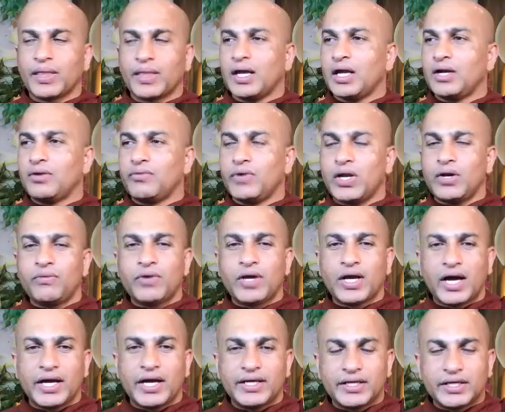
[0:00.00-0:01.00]
and when we
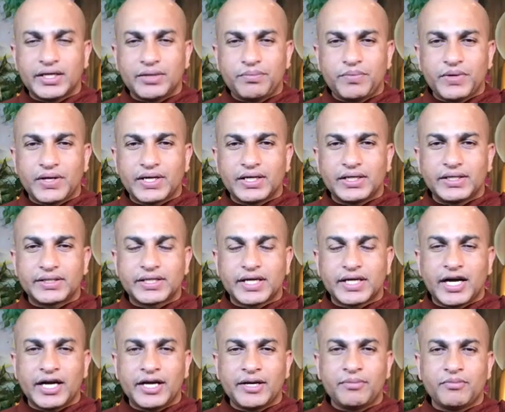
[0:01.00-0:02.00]
are in a difficult
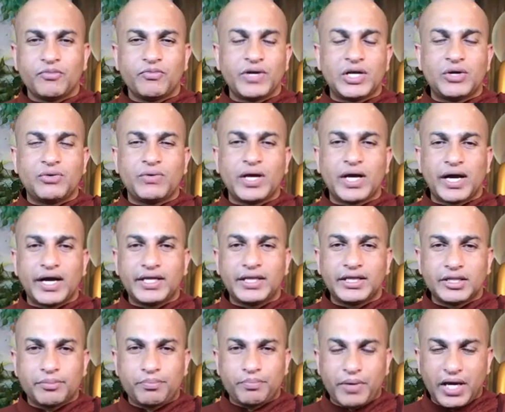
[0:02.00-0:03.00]
time when we are in
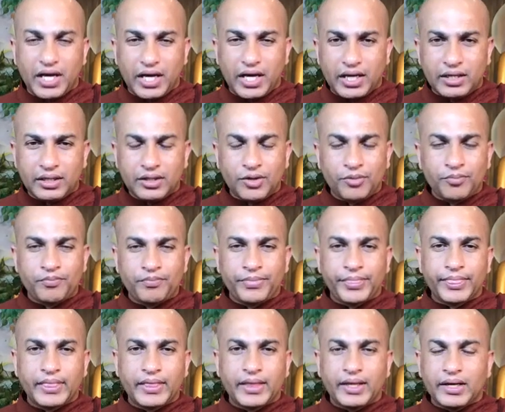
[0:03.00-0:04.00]
the pain
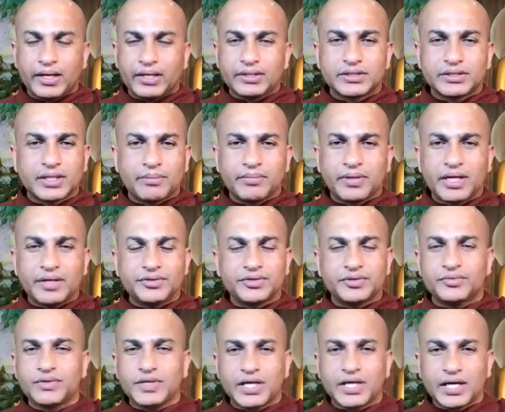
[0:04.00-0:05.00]
and
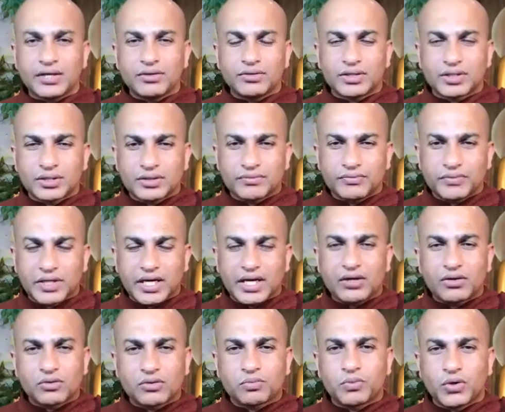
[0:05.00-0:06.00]
sometimes we cannot we
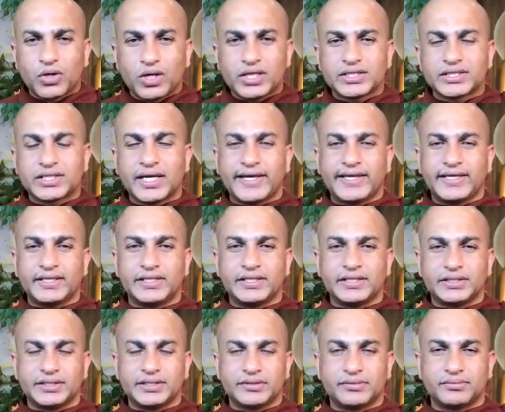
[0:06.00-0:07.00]
cannot focus like
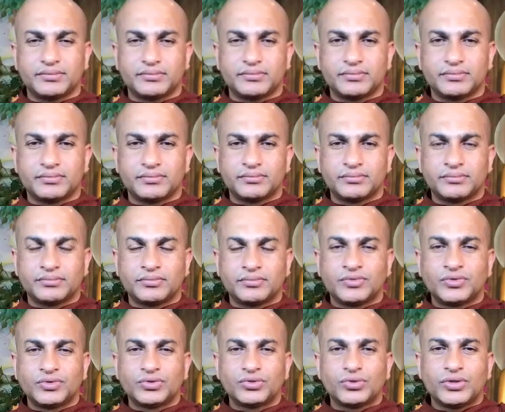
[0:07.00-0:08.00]
this
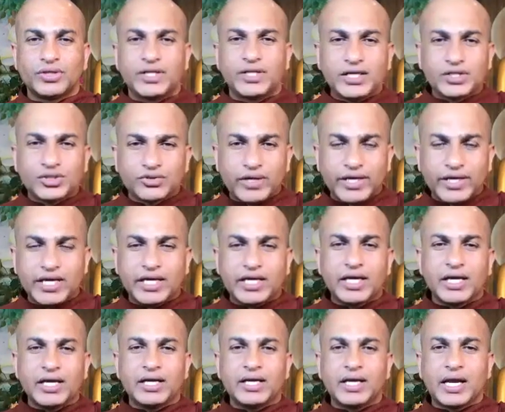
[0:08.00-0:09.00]
so that's why
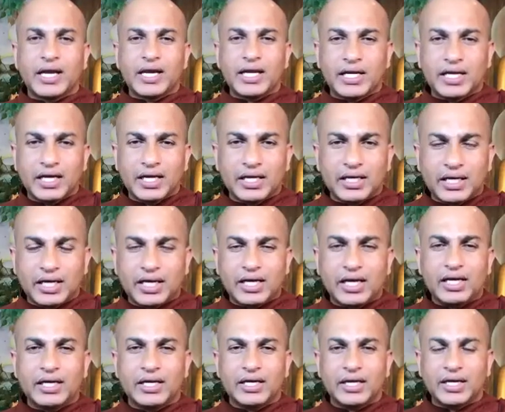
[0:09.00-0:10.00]
again and again
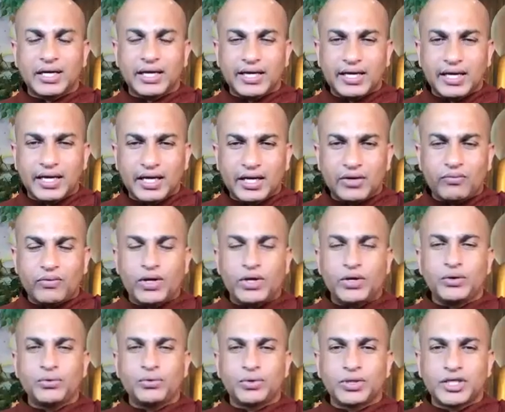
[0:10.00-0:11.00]
again and again when
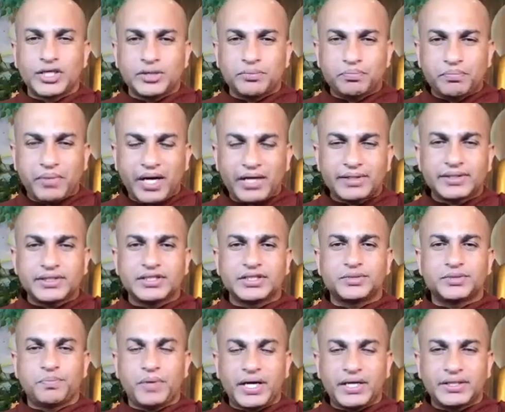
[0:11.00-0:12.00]
you keep practice
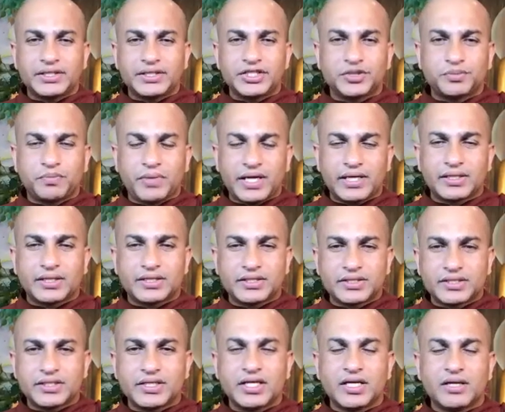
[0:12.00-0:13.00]
practice
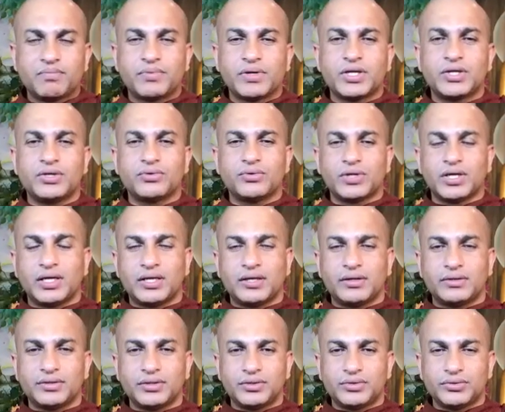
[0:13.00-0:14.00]
practice deeper your,
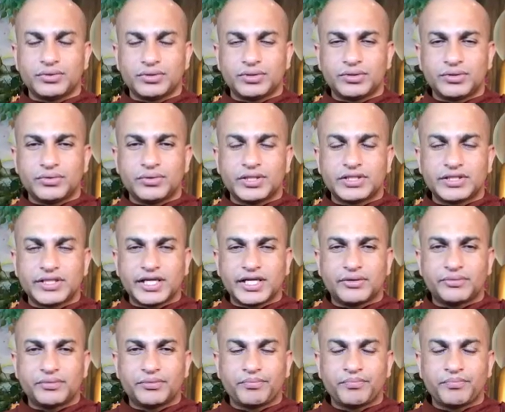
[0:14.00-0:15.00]
you, yourself